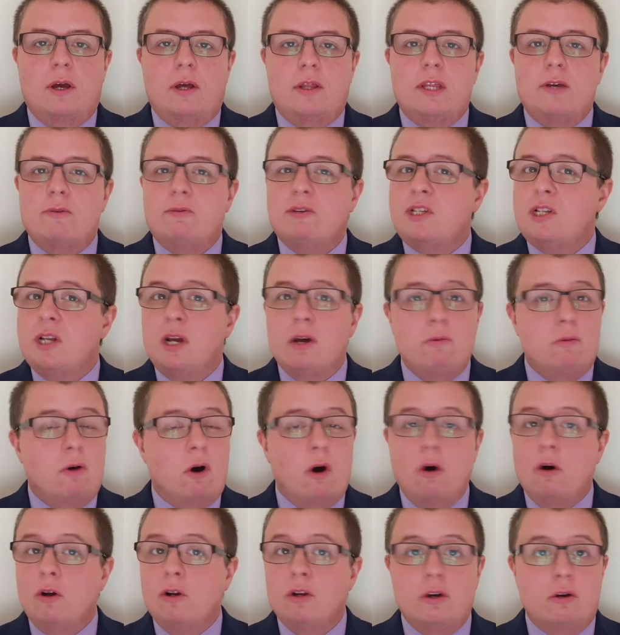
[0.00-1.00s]
There was no
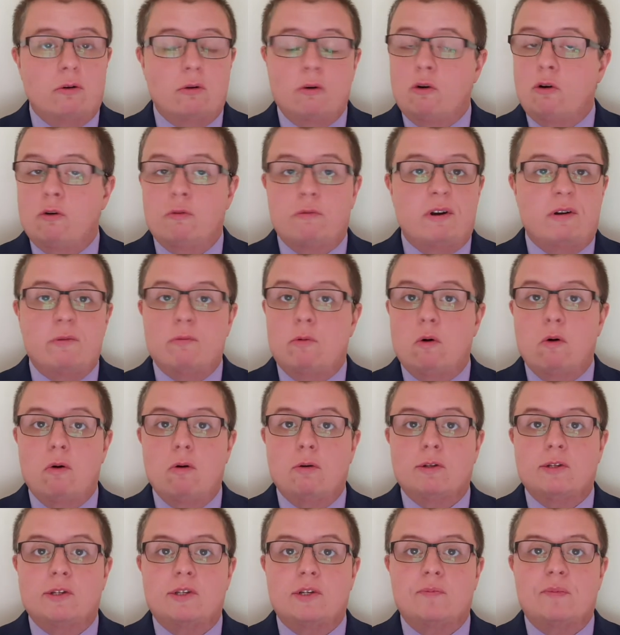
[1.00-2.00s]
honour or
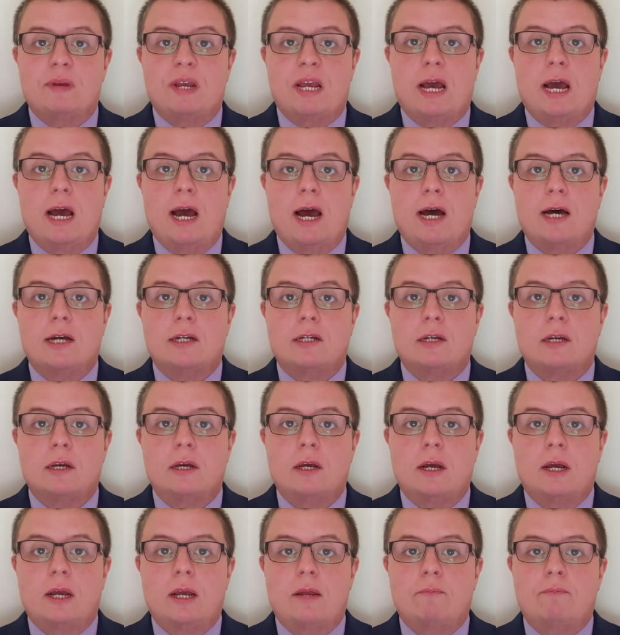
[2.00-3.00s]
reward to be had
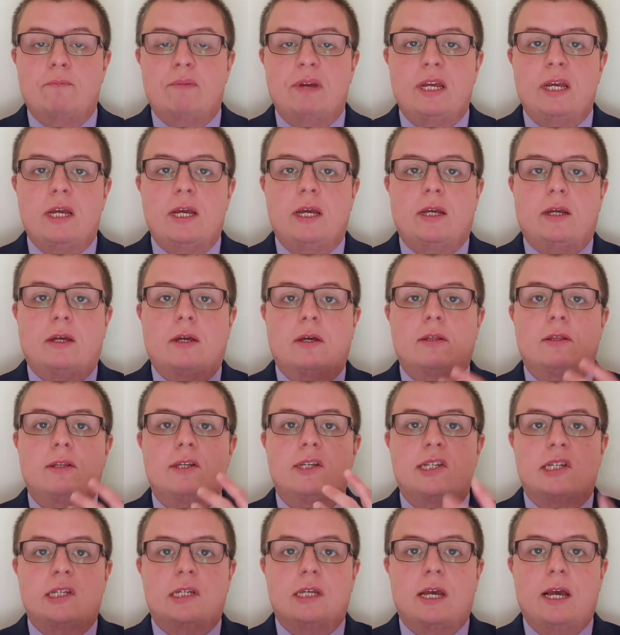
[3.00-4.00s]
in being the
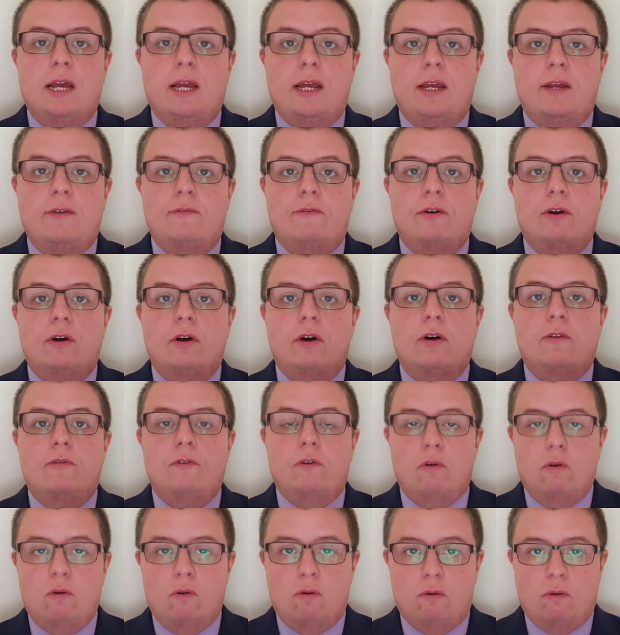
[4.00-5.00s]
slave of
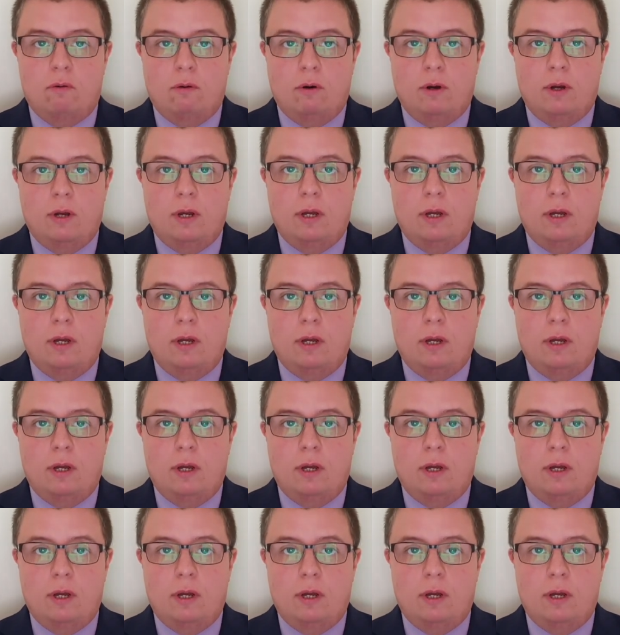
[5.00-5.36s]
all.